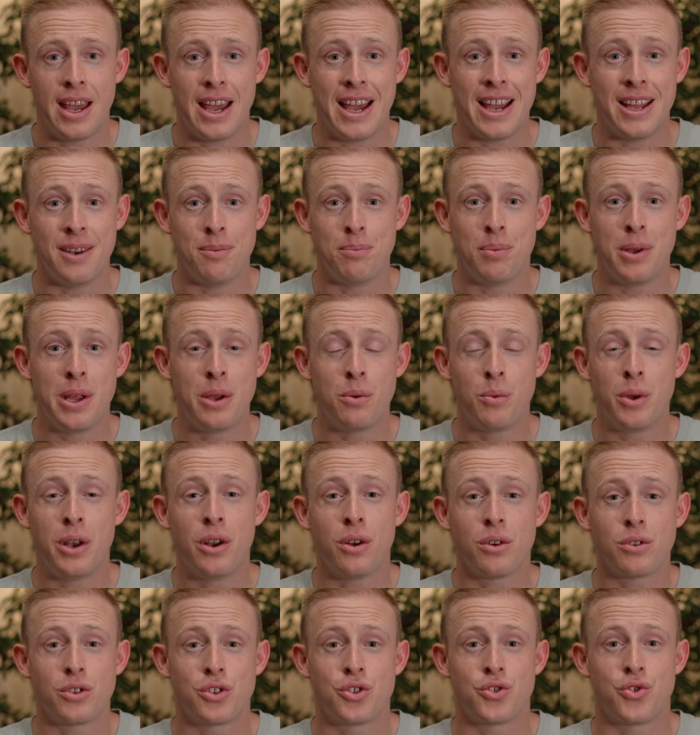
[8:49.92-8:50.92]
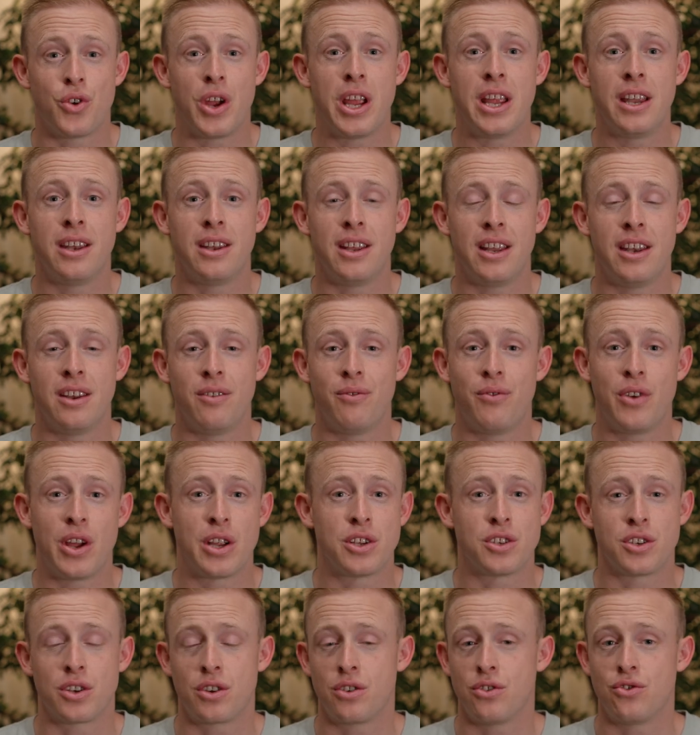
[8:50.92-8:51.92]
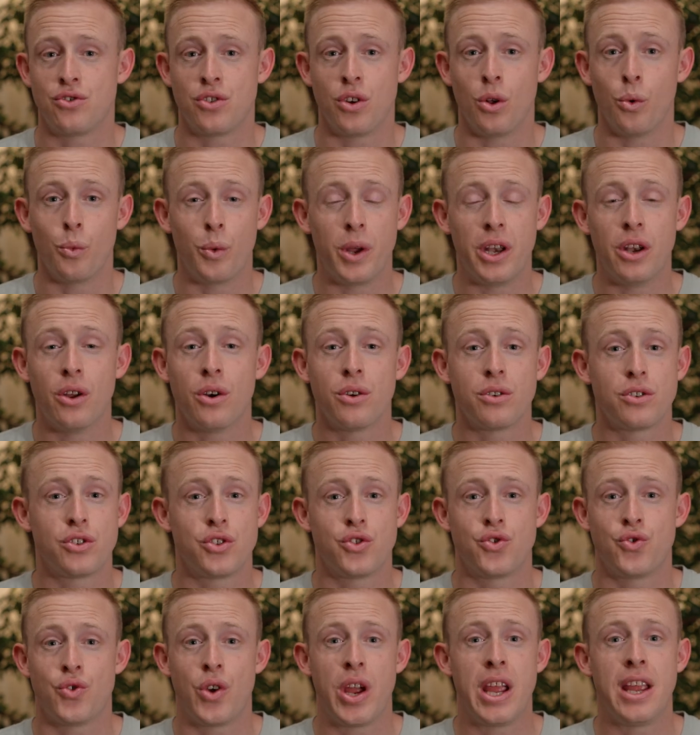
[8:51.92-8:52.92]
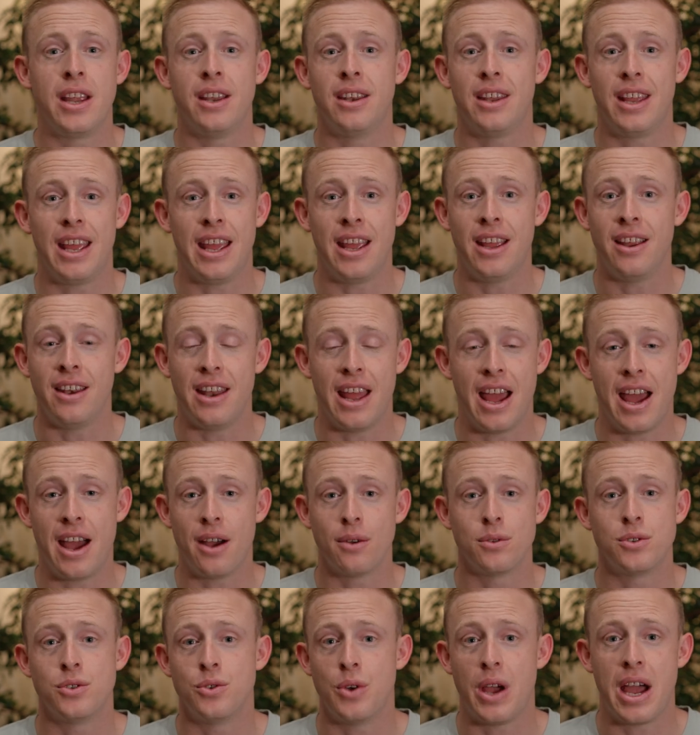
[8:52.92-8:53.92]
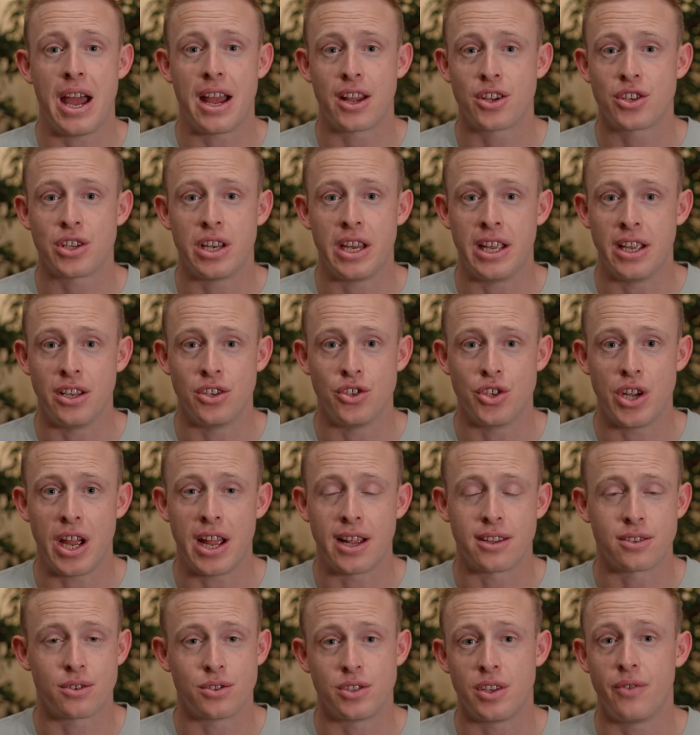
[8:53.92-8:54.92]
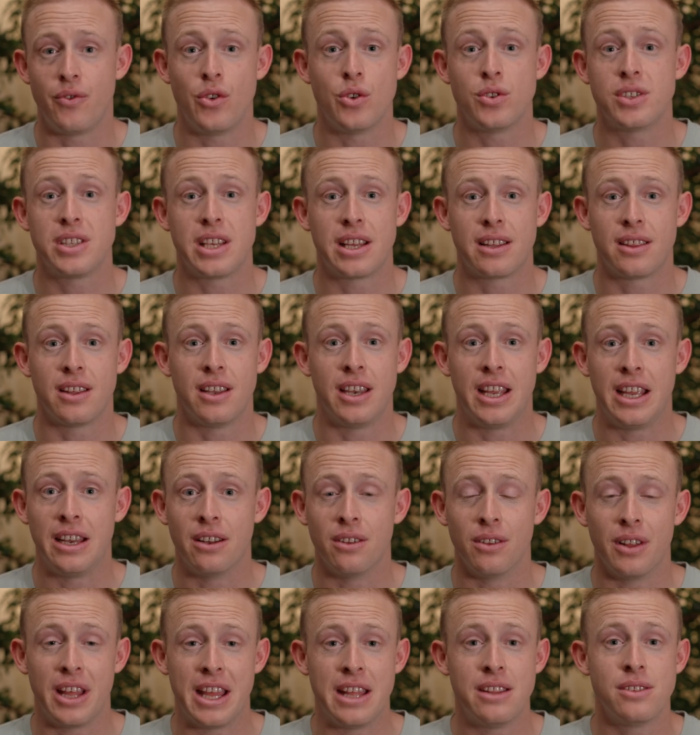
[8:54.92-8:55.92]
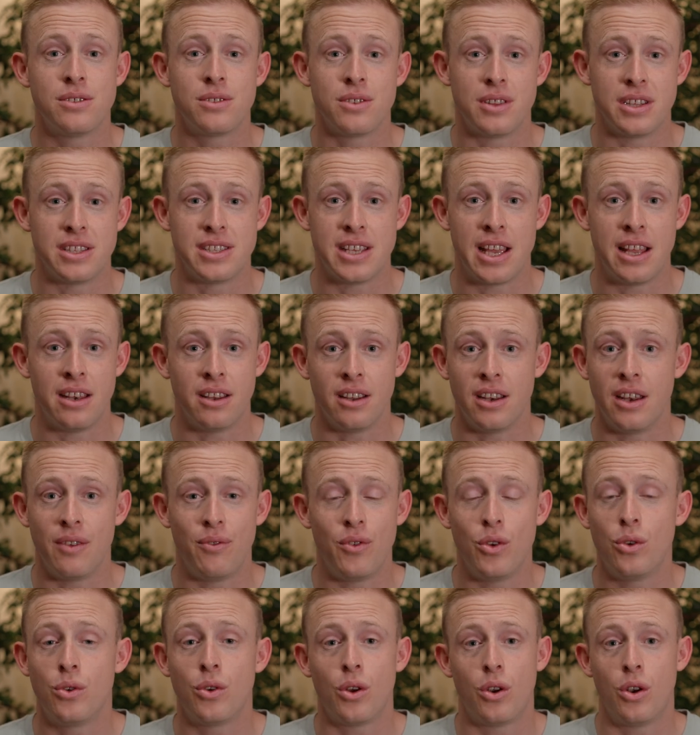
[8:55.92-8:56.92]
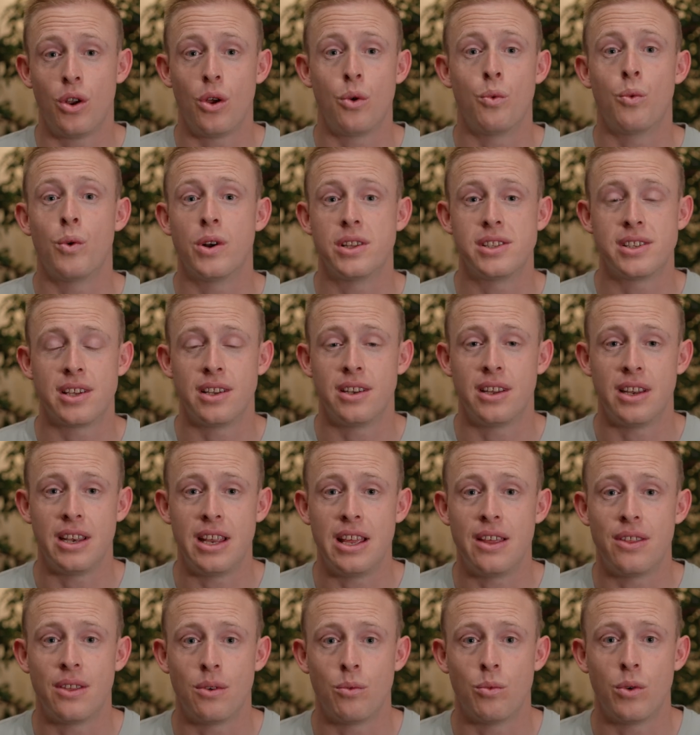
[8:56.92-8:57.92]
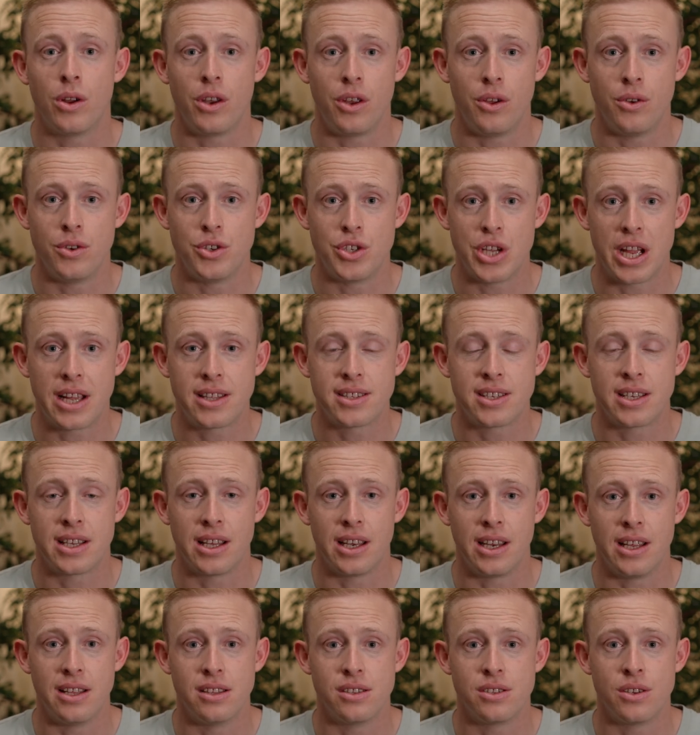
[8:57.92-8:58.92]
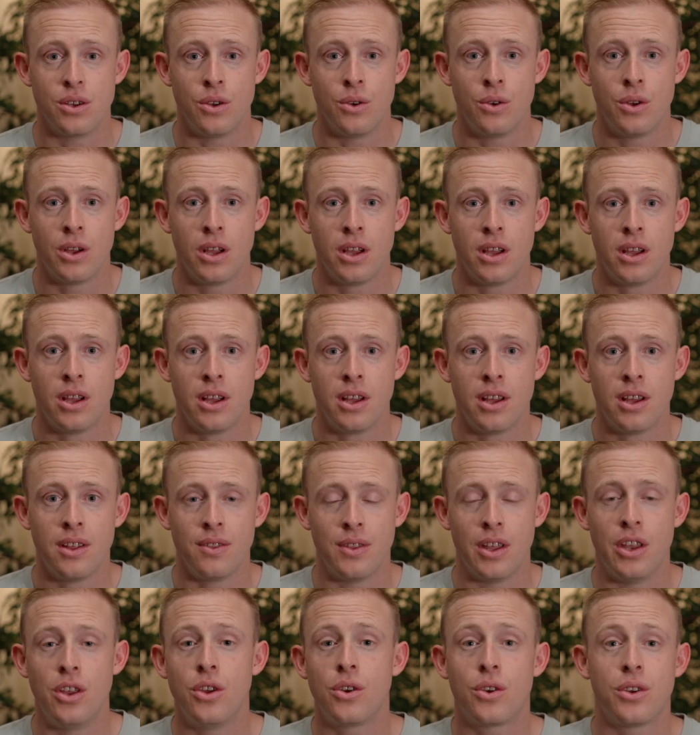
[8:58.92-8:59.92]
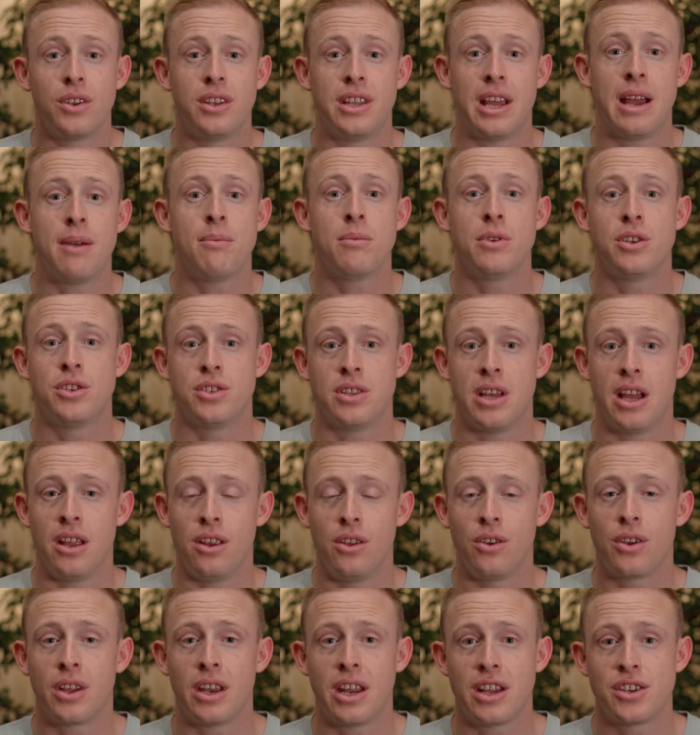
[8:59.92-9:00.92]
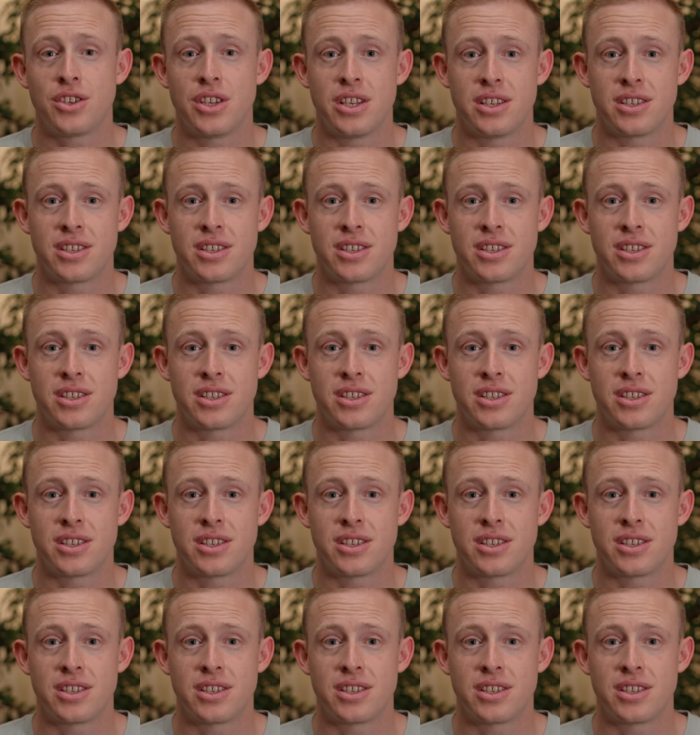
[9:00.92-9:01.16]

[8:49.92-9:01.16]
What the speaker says: And B, we're not trained in infection control. We're not trained in how to actually inject. Because if you stick the needle into the tendon, if you don't know what's underneath and what you're injecting it into, then you could damage that. You can actually